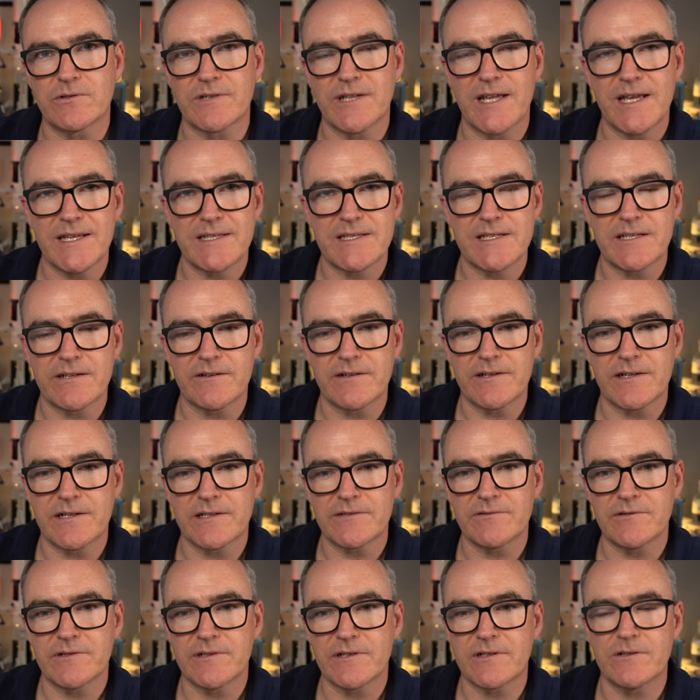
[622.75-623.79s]
on the
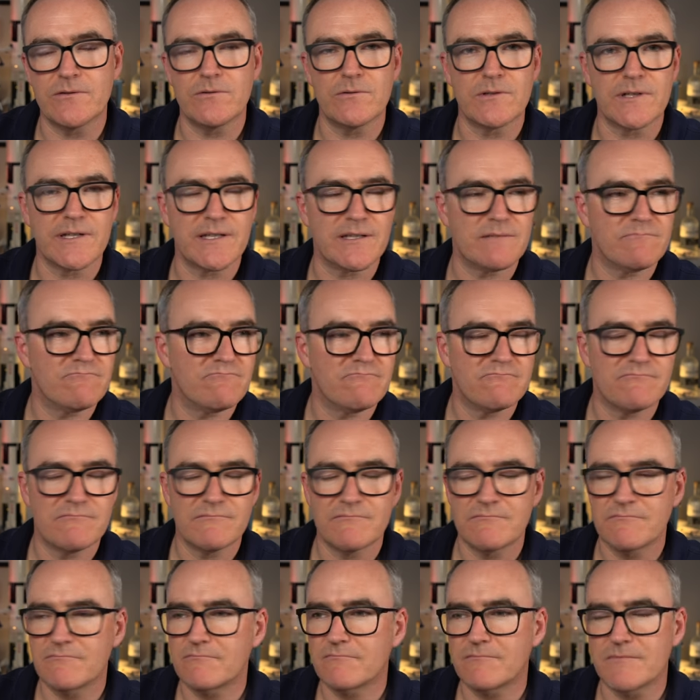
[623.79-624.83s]
8900, call it,
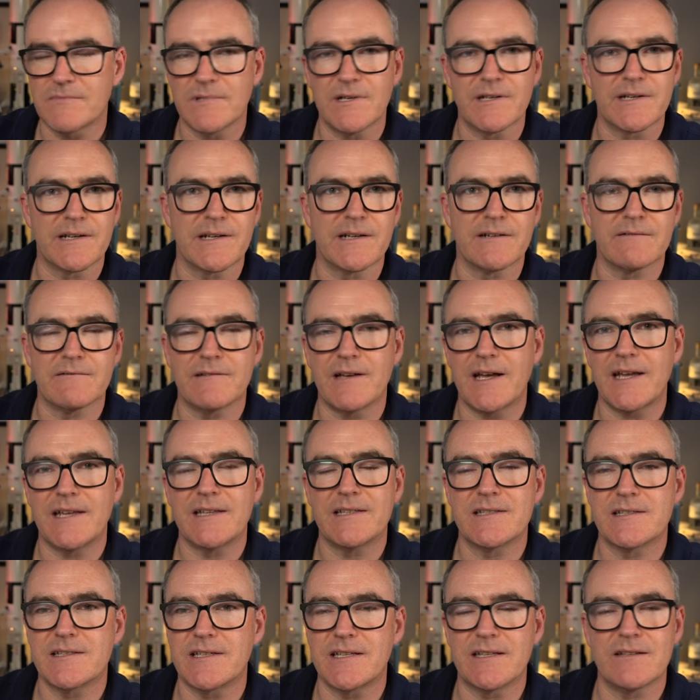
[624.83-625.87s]
I don't know,
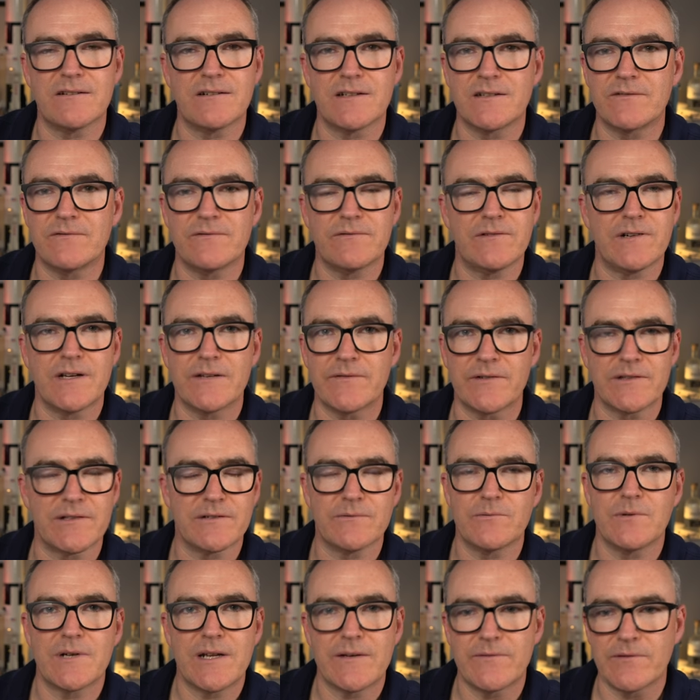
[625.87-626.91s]
89500,
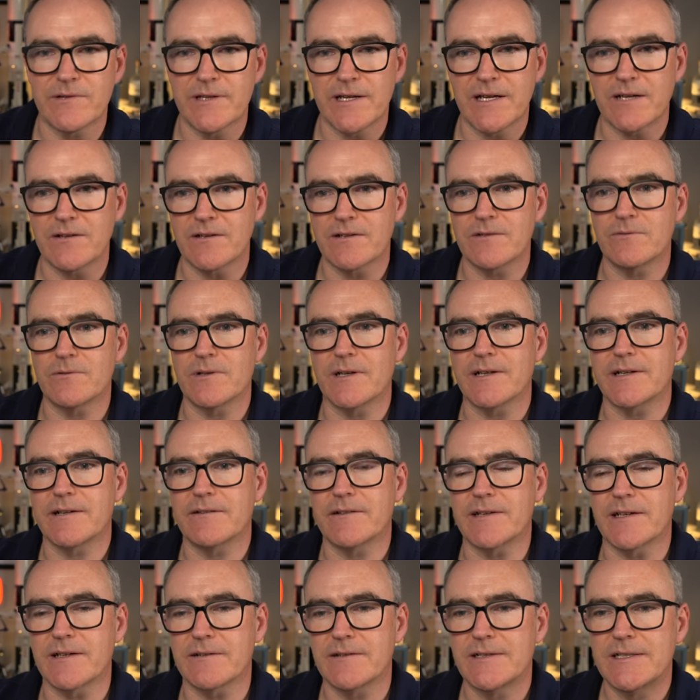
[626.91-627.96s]
or whatever they're going to call it, I
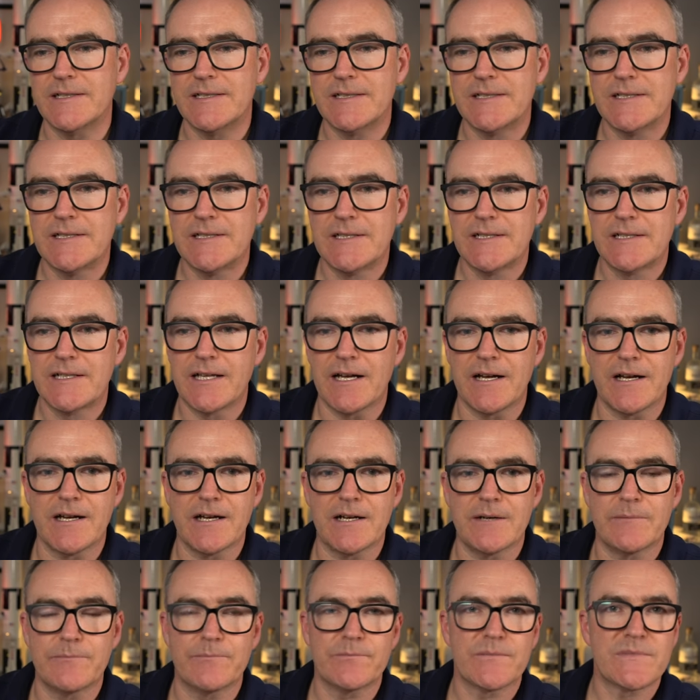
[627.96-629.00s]
don't
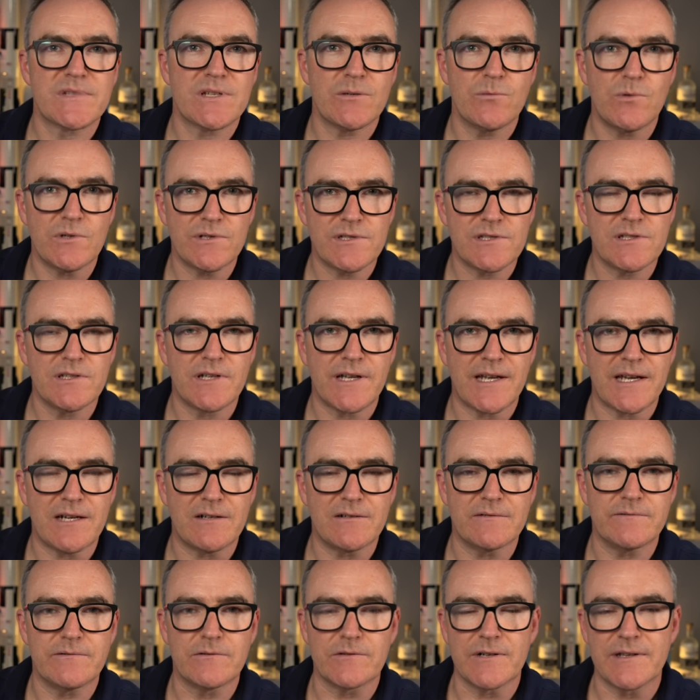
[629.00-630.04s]
know. So one to look
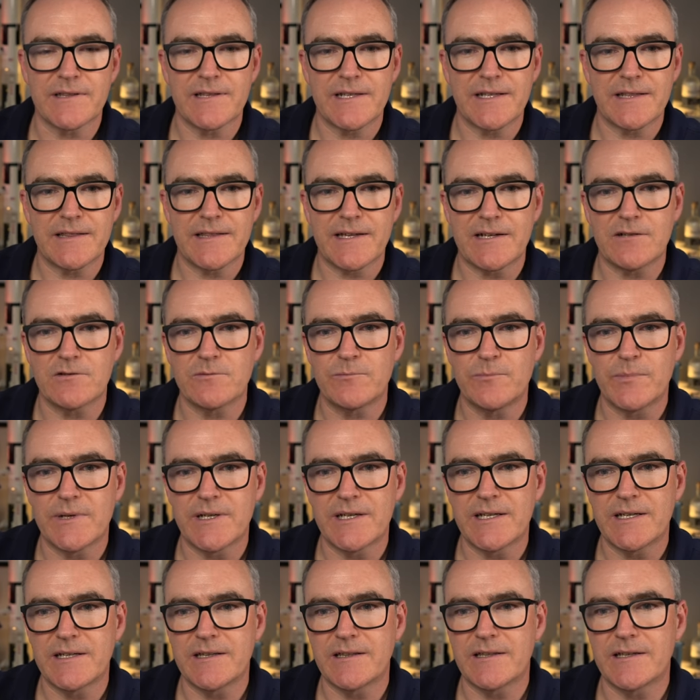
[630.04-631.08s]
out for, and I think that will
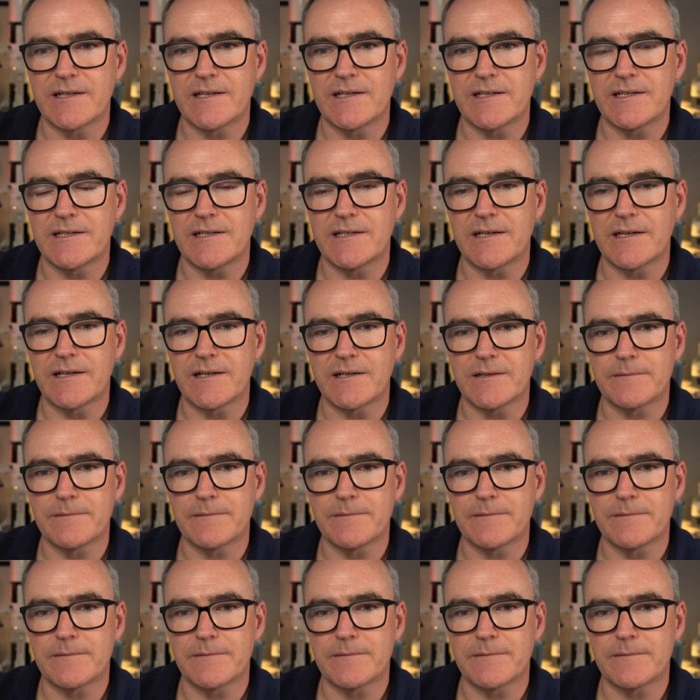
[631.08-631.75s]
be the